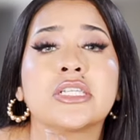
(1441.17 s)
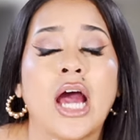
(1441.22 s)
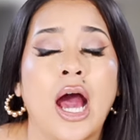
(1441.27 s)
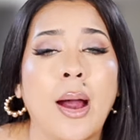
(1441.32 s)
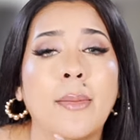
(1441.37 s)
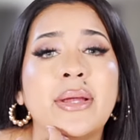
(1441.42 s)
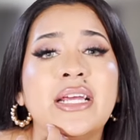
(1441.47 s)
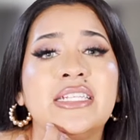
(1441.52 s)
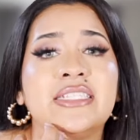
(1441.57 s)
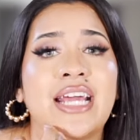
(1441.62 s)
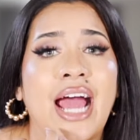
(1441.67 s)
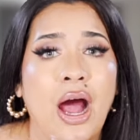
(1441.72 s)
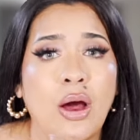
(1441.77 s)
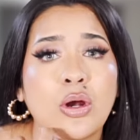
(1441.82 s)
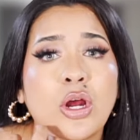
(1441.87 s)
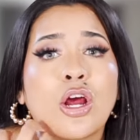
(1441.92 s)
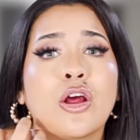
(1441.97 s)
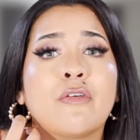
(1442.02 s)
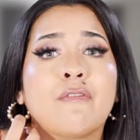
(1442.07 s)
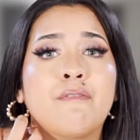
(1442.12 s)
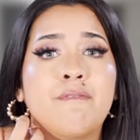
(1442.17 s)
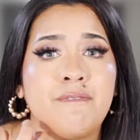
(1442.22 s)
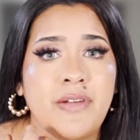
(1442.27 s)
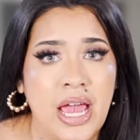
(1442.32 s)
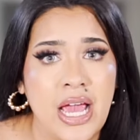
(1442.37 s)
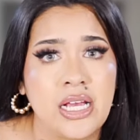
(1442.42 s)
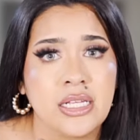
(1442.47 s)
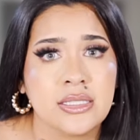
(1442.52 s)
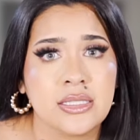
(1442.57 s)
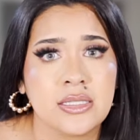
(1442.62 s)
coming down her
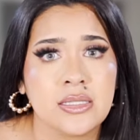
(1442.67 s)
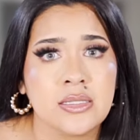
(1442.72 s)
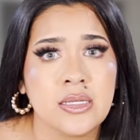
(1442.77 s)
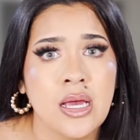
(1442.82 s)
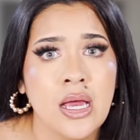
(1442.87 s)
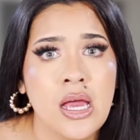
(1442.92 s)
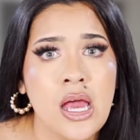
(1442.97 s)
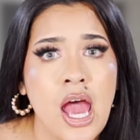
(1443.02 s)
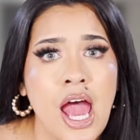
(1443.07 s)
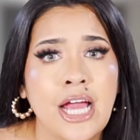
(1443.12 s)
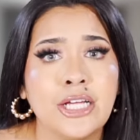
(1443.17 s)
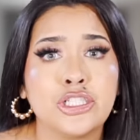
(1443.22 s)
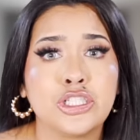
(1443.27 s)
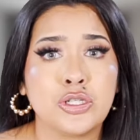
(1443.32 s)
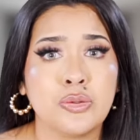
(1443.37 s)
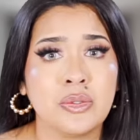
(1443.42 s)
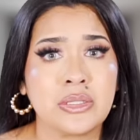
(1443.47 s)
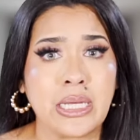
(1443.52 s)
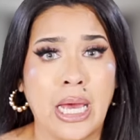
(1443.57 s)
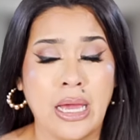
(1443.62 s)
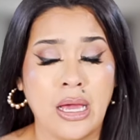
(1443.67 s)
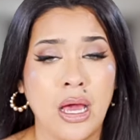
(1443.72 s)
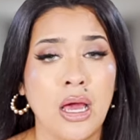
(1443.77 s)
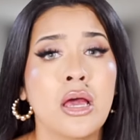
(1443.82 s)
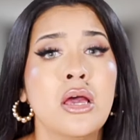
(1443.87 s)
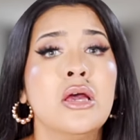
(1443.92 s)
face. And she was like,